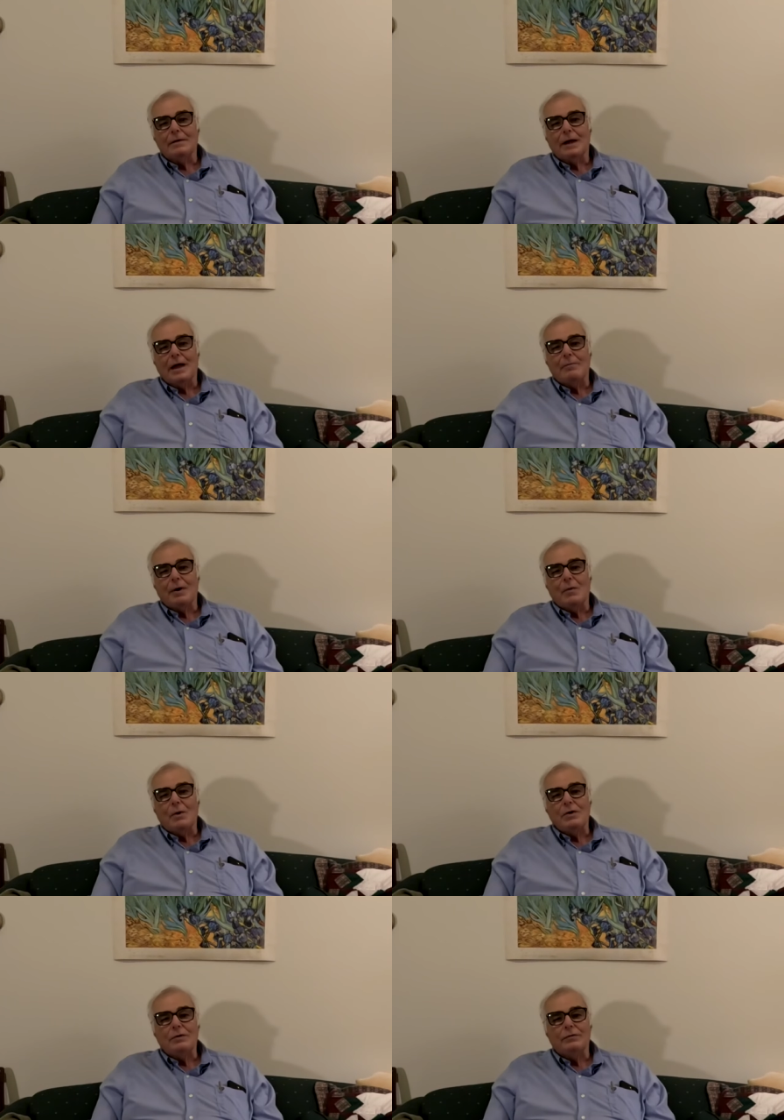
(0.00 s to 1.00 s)
had my
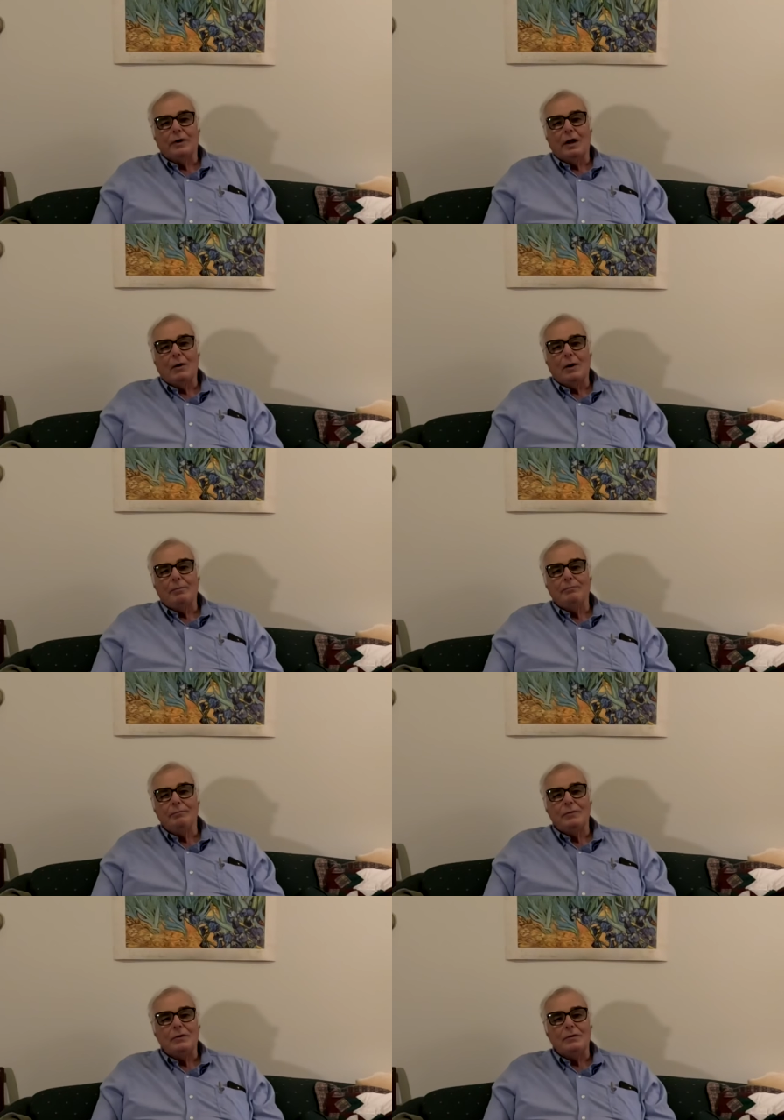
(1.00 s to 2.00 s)
one year follow up.
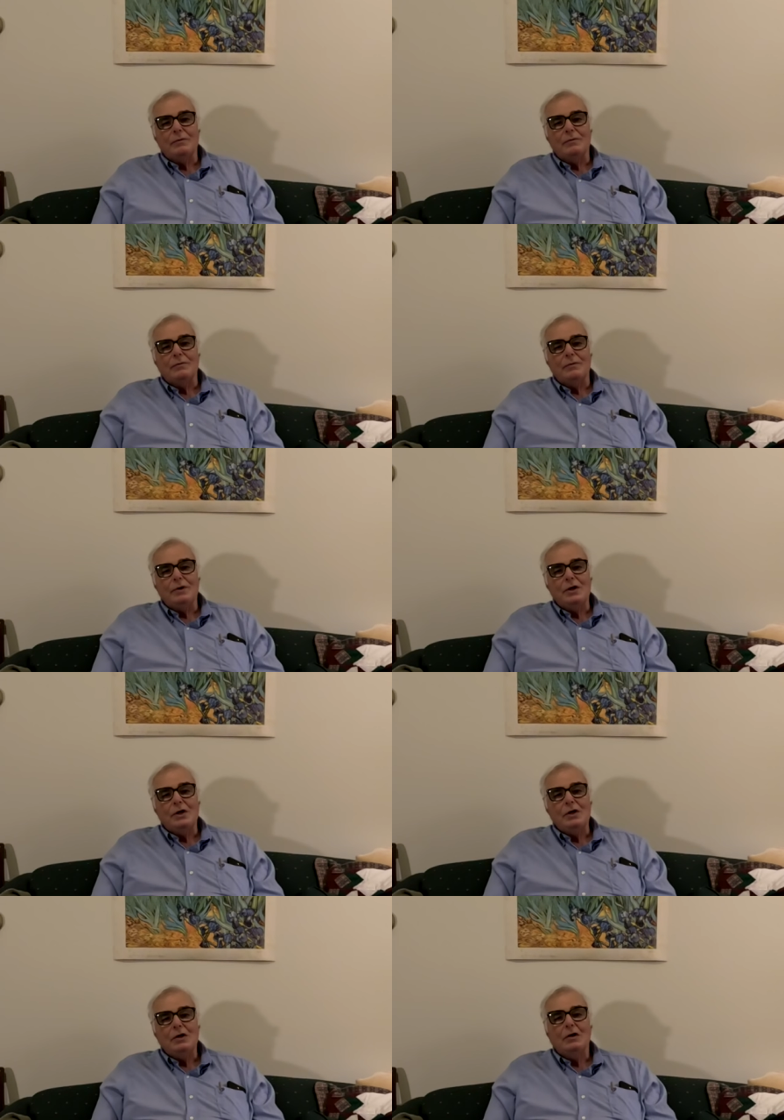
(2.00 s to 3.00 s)

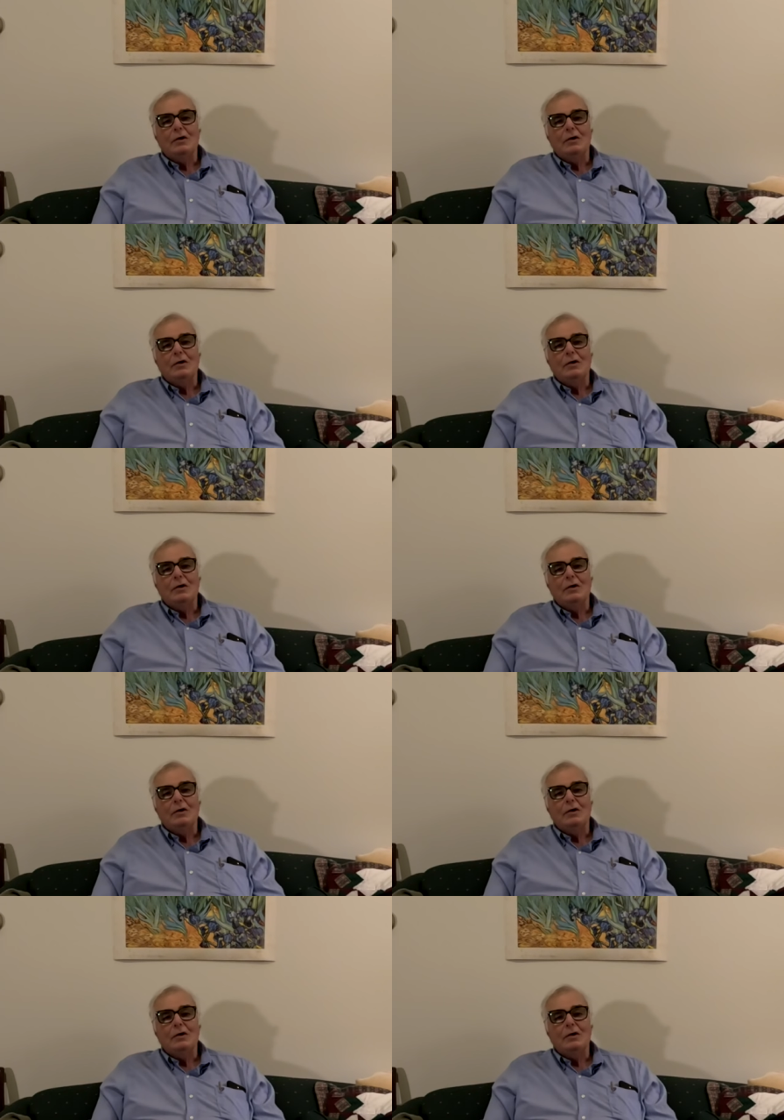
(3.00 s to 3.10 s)
Knee